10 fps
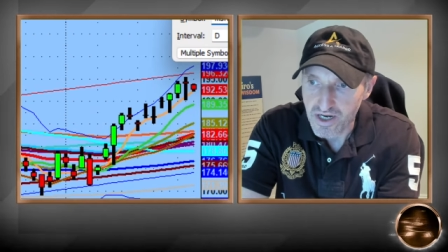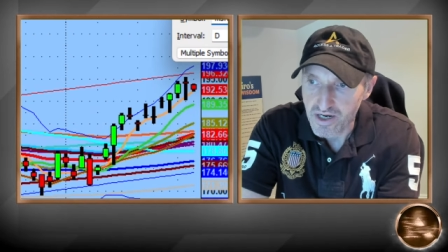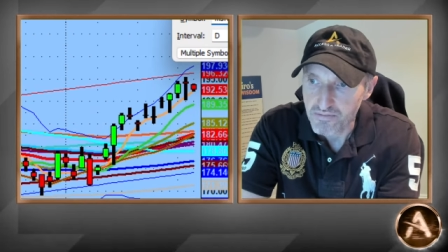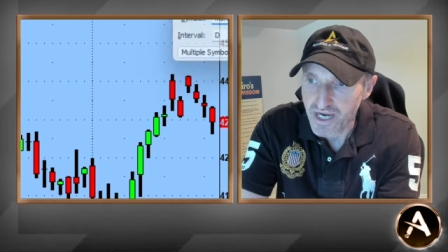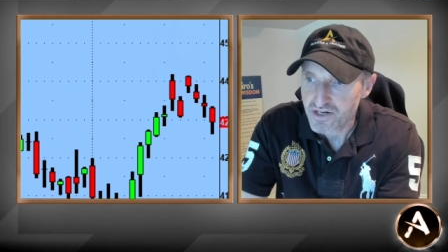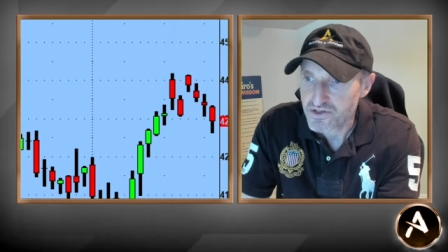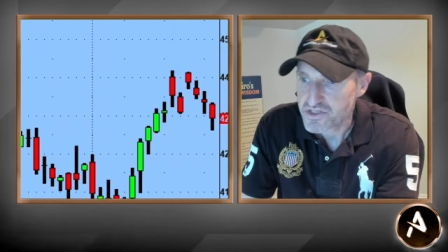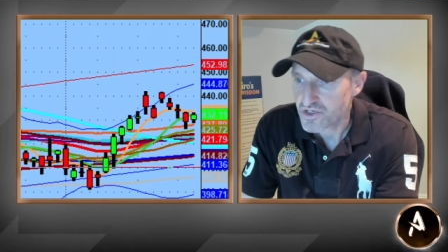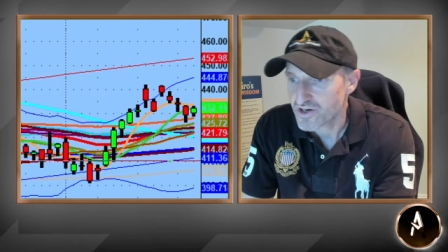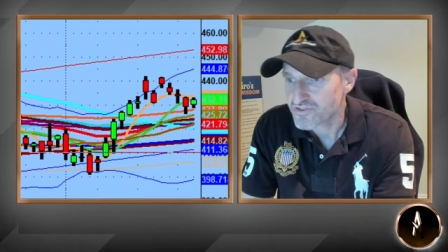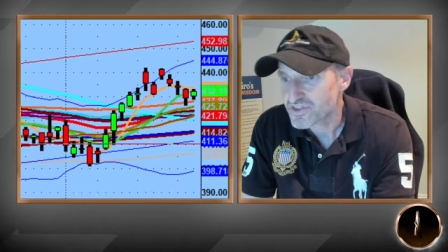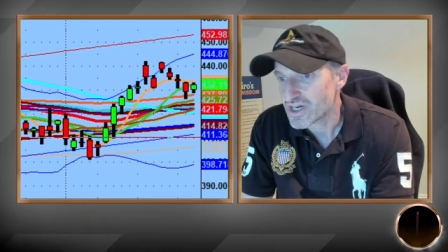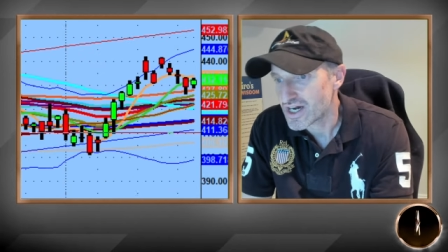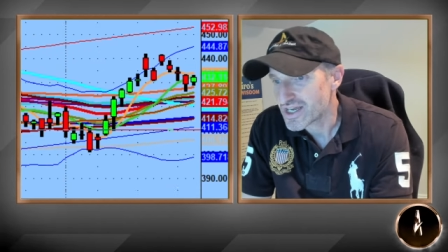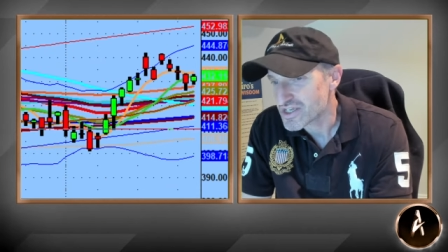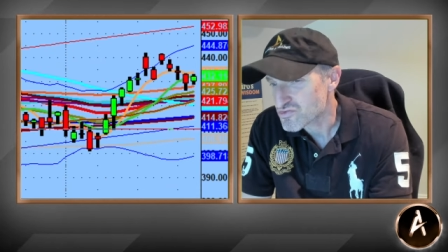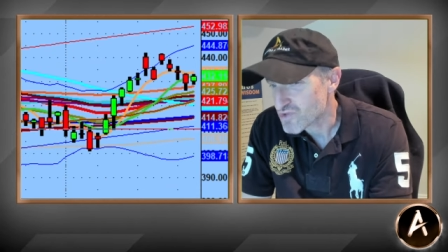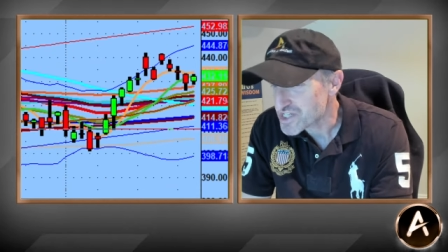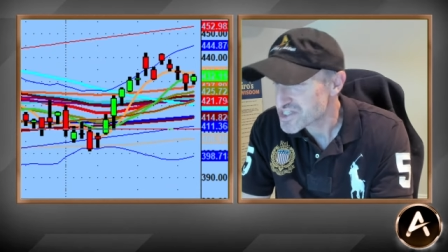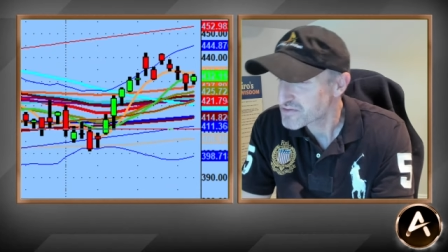Microsoft is
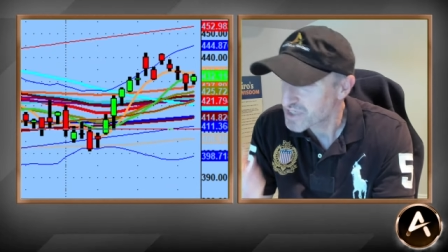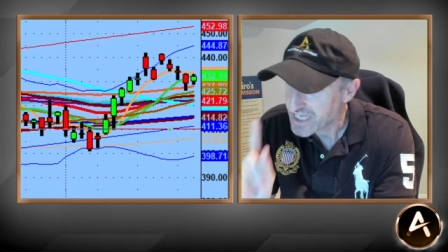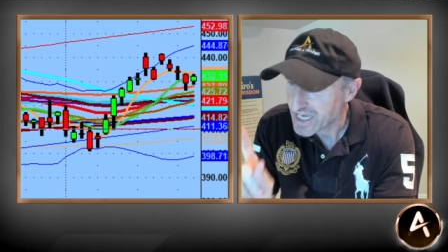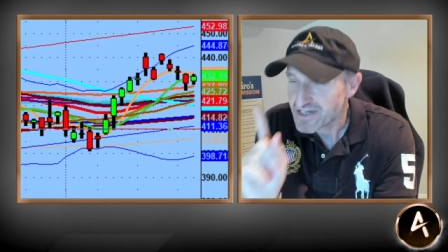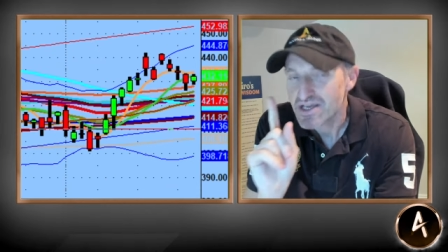resting, but again,